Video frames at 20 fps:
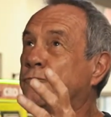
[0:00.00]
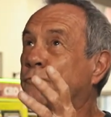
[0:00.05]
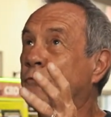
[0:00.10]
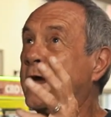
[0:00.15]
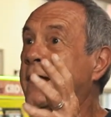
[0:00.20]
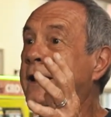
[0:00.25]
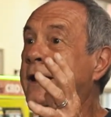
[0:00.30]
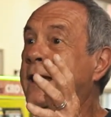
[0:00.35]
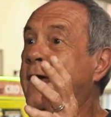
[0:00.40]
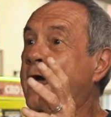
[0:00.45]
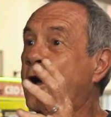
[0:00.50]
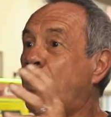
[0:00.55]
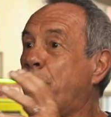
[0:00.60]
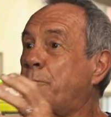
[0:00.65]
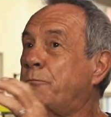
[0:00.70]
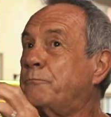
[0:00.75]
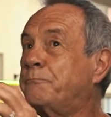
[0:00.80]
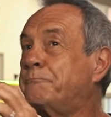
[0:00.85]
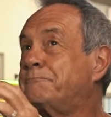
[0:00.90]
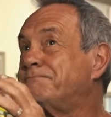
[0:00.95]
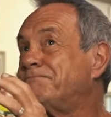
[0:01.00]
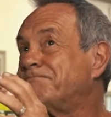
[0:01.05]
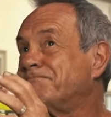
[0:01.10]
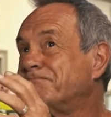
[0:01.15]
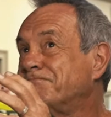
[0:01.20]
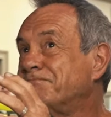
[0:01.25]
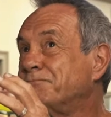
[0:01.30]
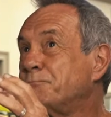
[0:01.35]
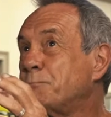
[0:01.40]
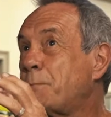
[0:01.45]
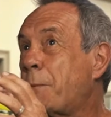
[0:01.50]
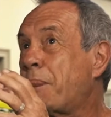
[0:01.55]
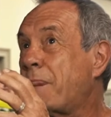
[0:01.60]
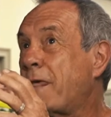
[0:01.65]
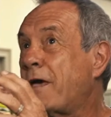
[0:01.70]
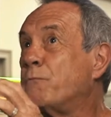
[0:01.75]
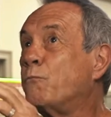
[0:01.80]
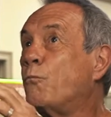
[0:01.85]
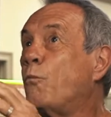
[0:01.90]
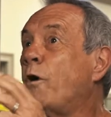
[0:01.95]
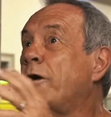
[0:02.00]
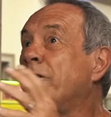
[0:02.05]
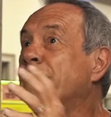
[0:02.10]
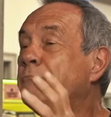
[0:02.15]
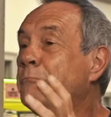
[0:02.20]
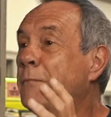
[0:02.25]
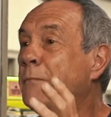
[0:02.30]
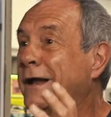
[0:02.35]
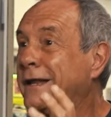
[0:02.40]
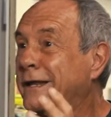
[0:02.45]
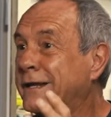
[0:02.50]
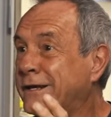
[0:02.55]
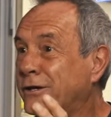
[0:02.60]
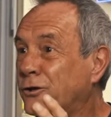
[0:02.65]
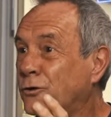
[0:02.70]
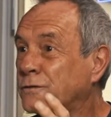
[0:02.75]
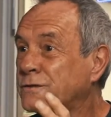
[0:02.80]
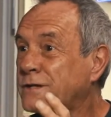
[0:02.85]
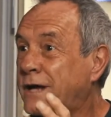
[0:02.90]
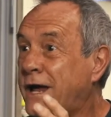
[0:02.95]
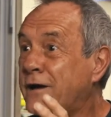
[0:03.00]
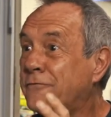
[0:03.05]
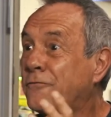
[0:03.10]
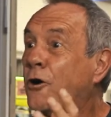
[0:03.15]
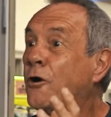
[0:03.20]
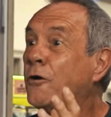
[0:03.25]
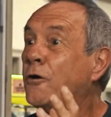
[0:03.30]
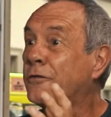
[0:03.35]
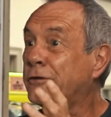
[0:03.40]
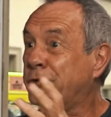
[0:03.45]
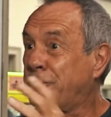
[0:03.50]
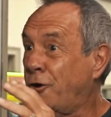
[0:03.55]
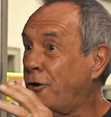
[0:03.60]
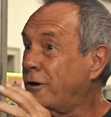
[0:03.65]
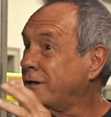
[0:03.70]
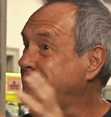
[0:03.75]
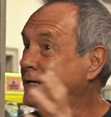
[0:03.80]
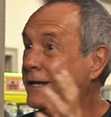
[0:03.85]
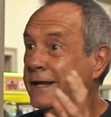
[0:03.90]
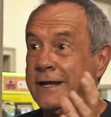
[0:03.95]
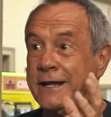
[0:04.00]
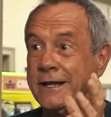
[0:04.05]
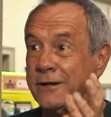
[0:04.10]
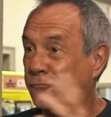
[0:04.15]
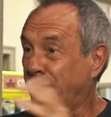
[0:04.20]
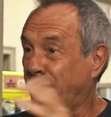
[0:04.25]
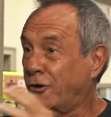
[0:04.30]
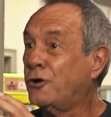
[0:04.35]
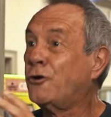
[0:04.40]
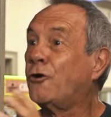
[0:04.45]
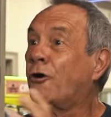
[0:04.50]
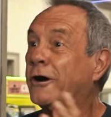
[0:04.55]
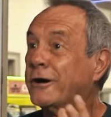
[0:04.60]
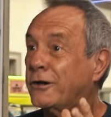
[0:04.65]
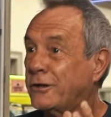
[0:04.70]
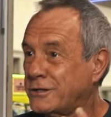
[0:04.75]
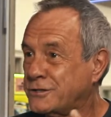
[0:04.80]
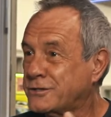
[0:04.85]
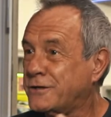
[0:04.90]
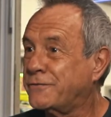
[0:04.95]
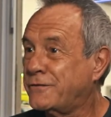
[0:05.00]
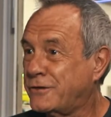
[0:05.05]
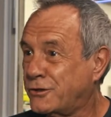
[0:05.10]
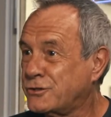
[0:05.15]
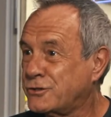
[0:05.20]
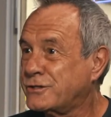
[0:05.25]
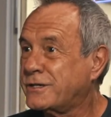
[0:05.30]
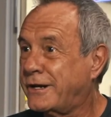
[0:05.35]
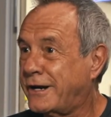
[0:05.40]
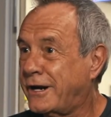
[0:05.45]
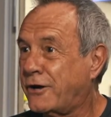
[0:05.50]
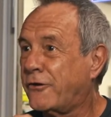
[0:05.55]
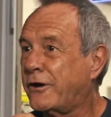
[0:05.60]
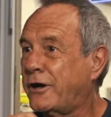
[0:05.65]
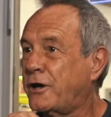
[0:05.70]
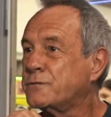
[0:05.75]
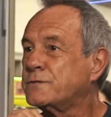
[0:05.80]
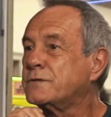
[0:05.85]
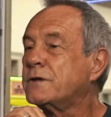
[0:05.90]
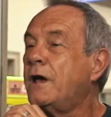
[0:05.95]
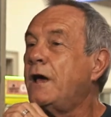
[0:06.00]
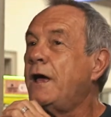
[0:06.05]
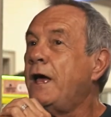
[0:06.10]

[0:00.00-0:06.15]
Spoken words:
Right now, in one of my kennels, I have all the dogs eating, regardless of their scenarios.